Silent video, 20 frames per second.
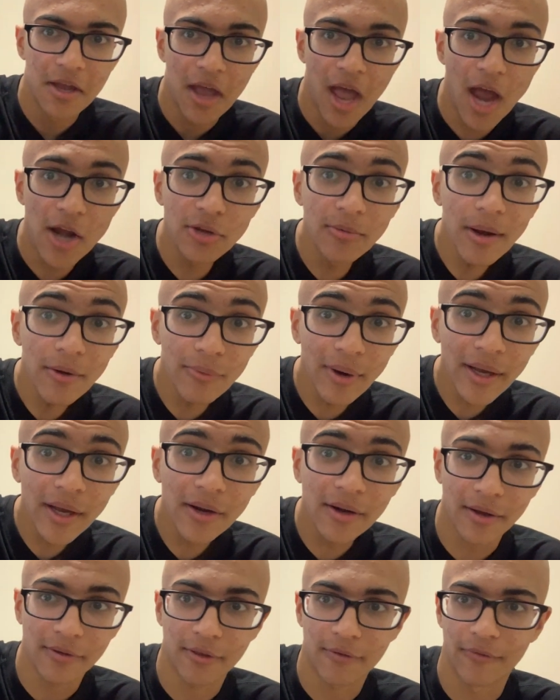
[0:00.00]
And you might
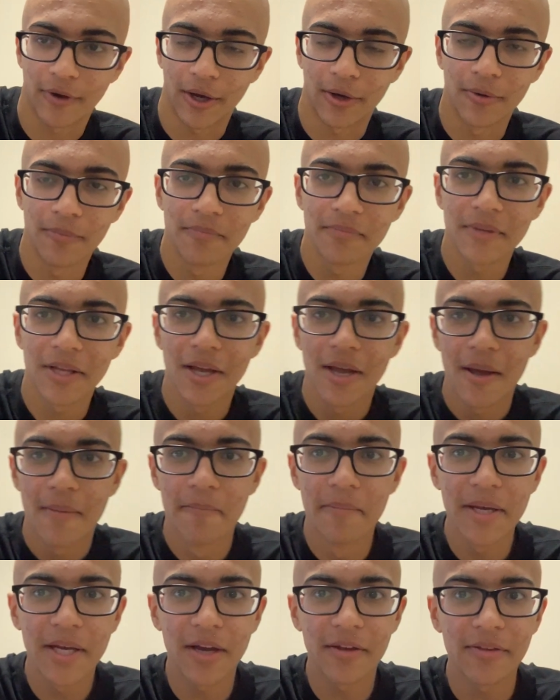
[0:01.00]
recognize this vial
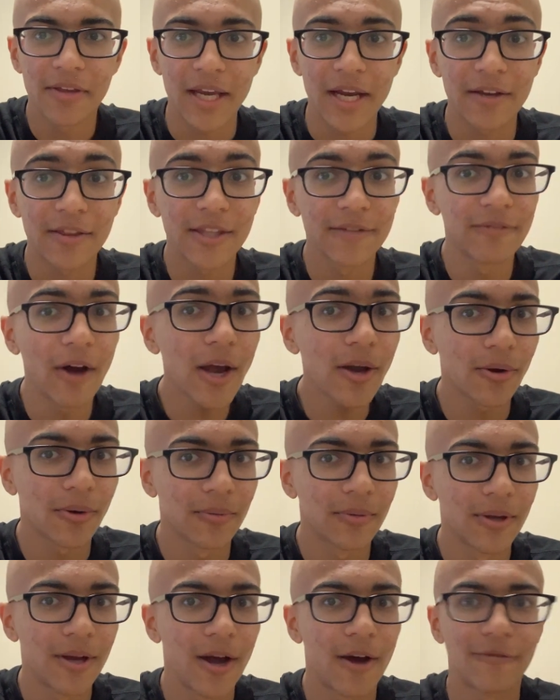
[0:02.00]
because it's the
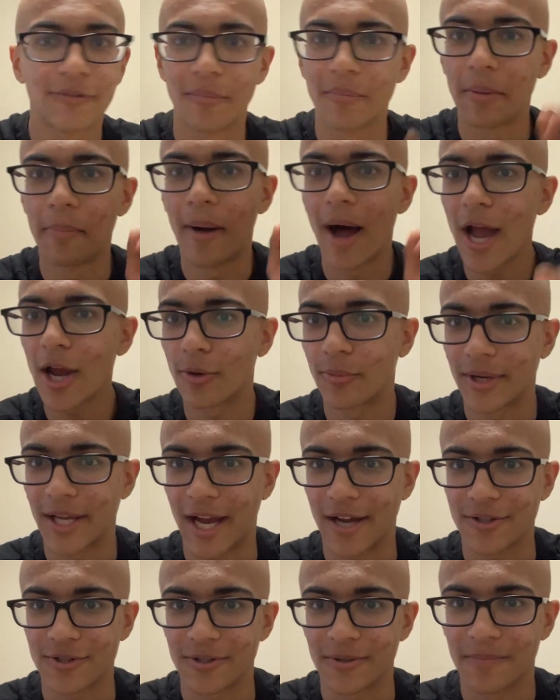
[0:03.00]
vial from the
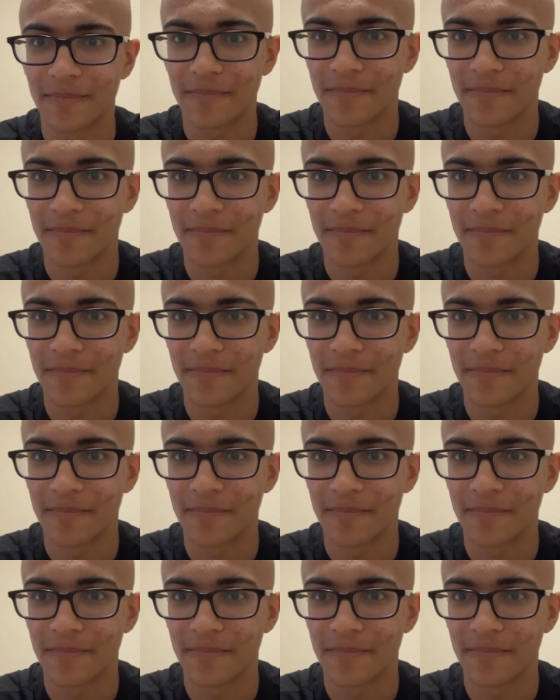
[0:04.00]
Pioreactor,